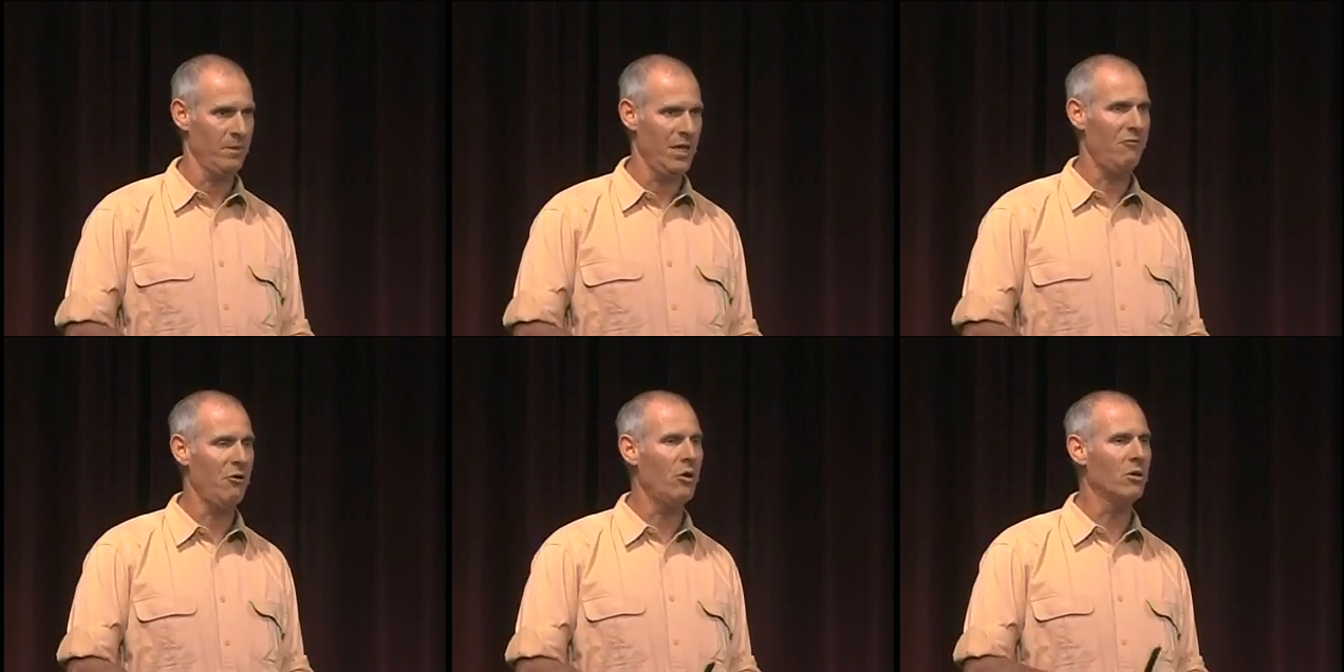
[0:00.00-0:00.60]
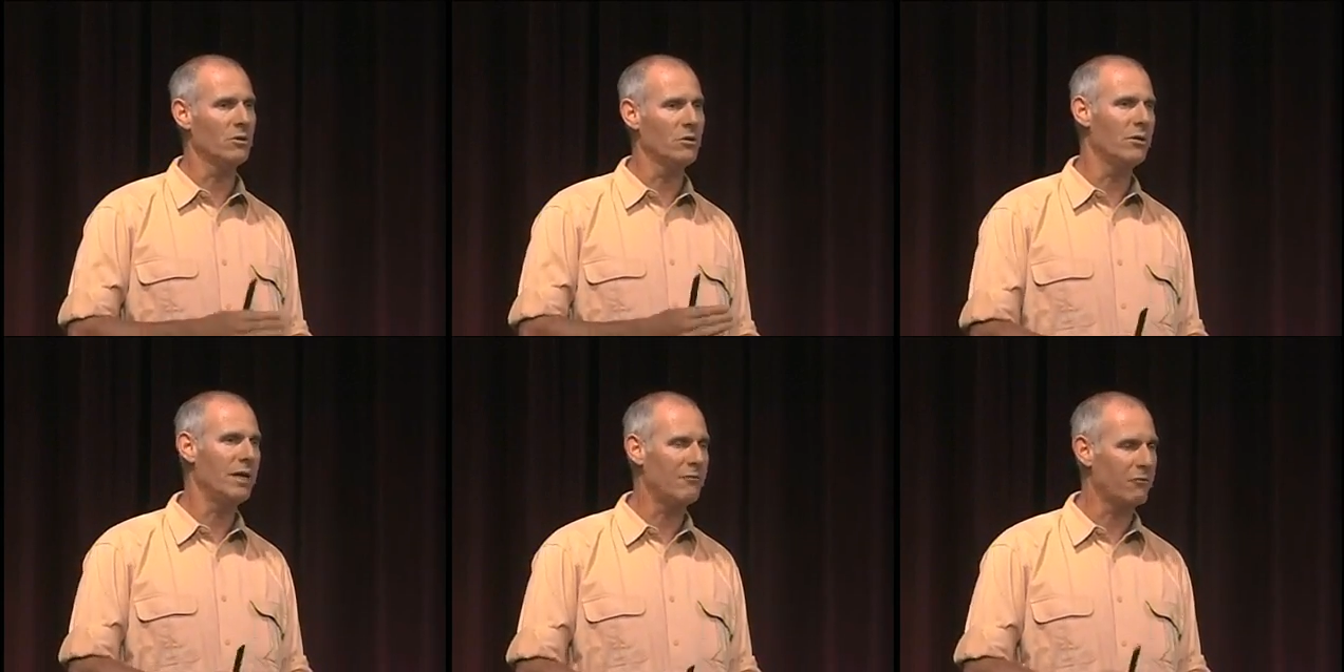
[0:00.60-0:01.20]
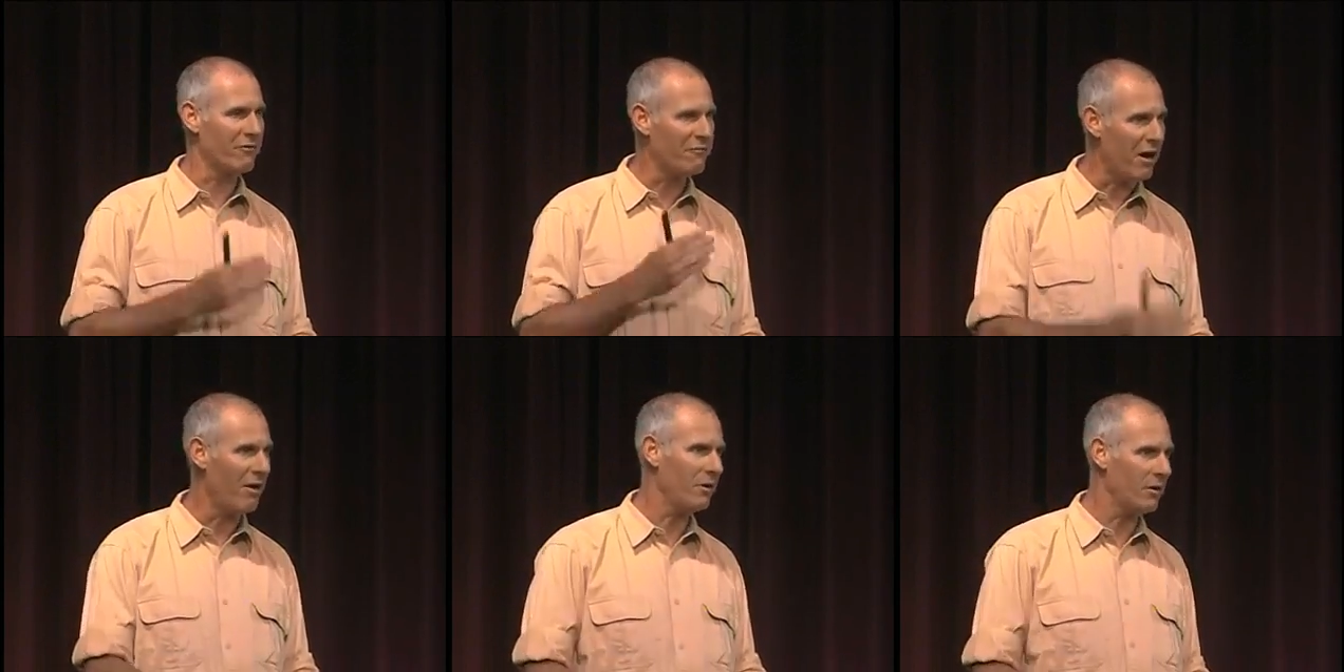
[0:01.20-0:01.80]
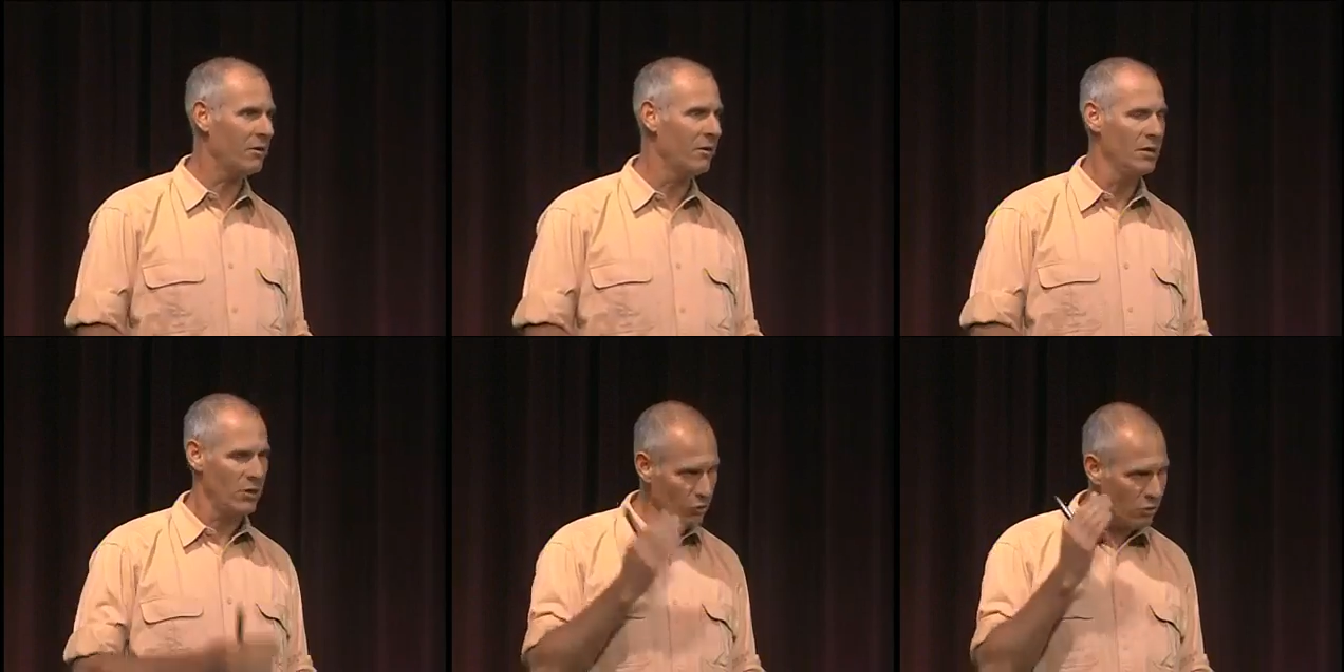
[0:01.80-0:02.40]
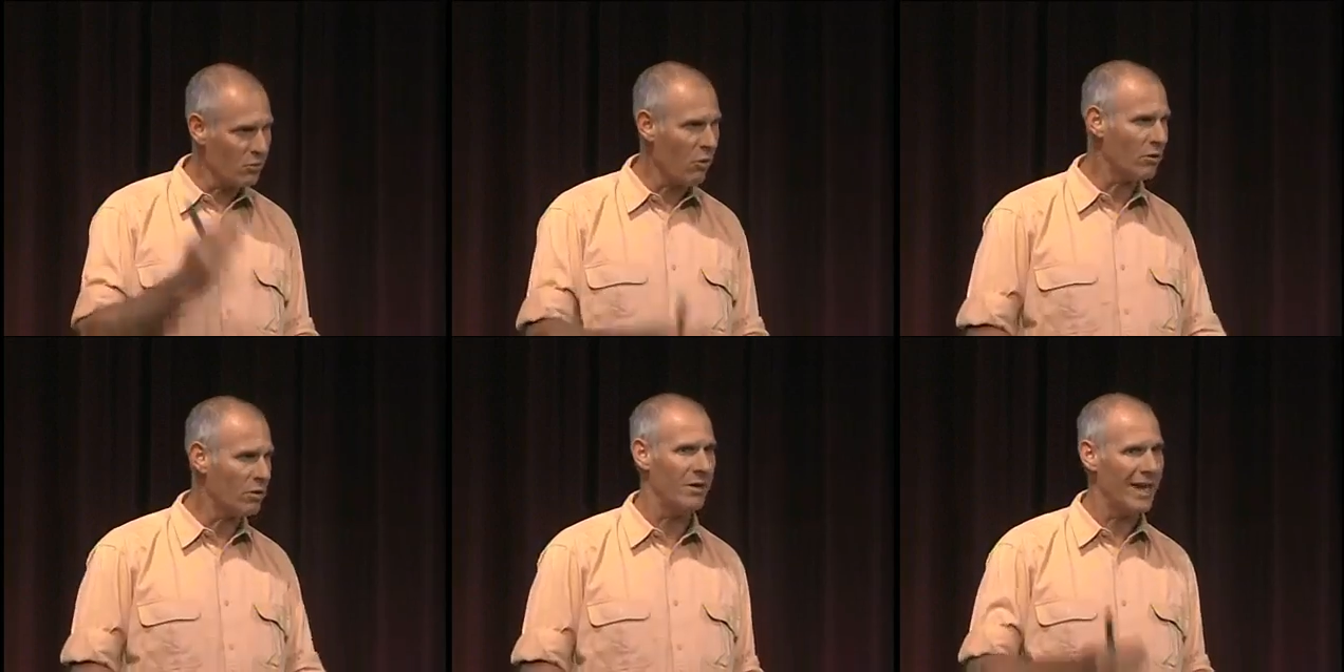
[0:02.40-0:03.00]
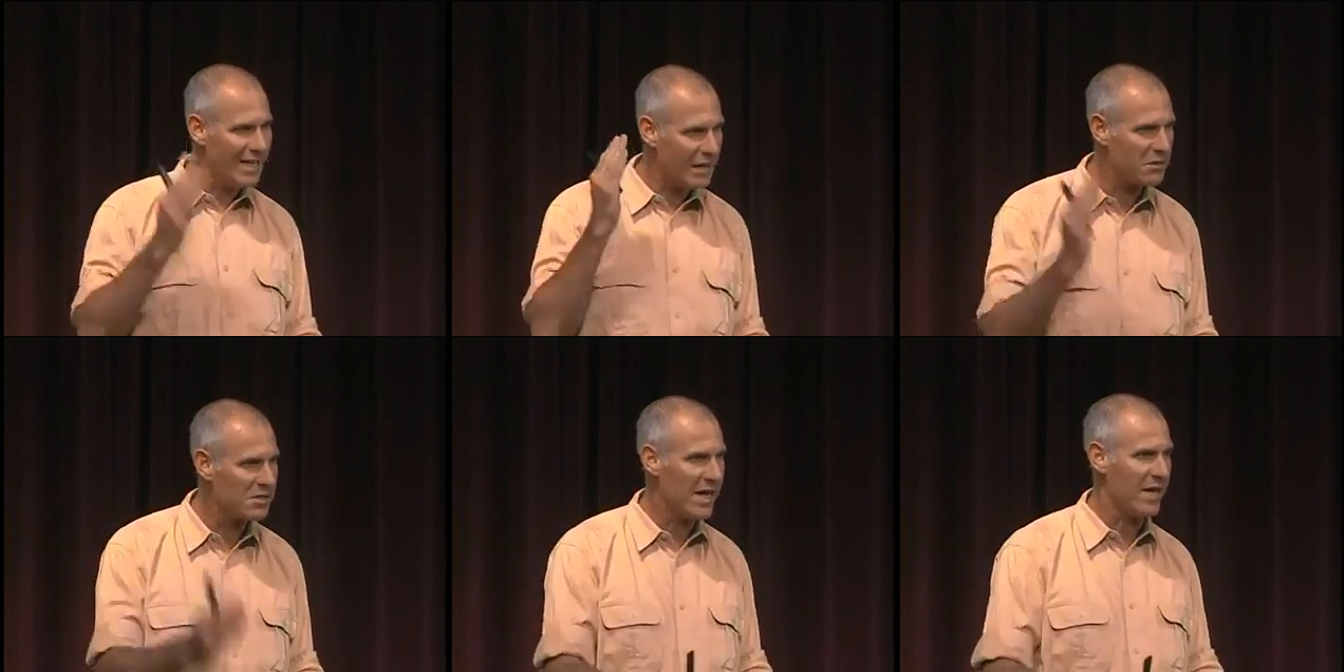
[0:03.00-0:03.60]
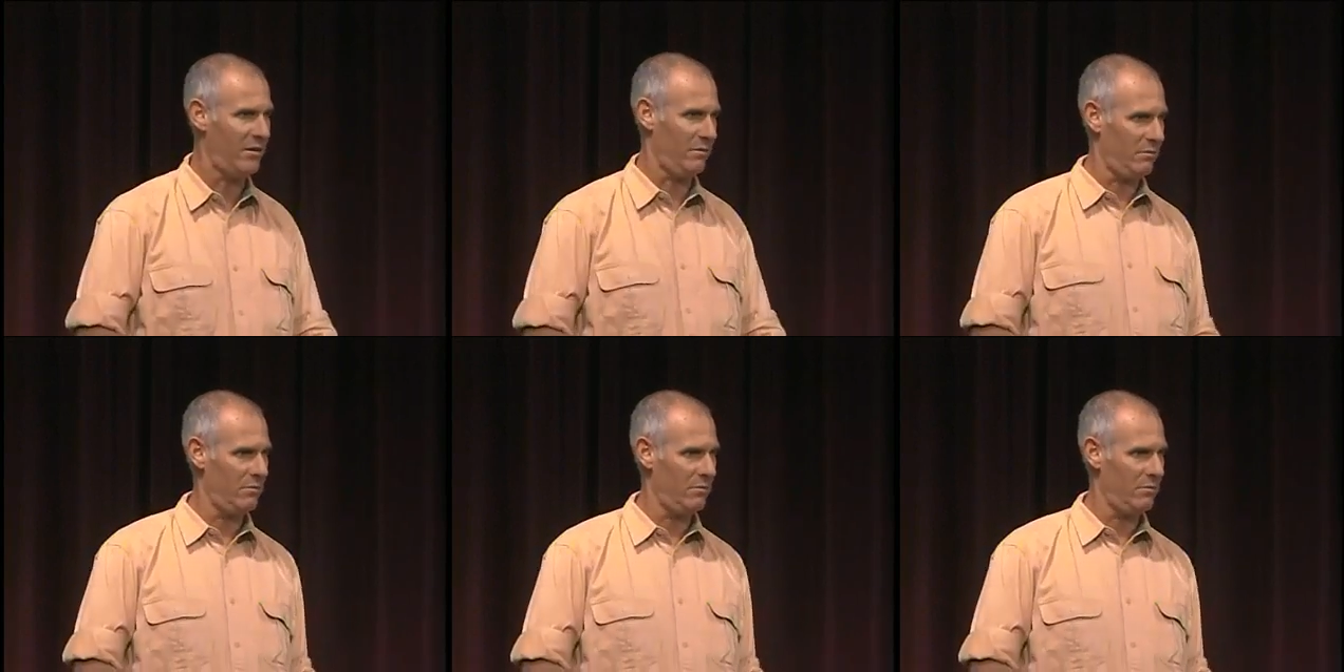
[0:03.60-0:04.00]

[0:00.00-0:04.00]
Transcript: If you want to do that for a farmer, use water, he'll understand.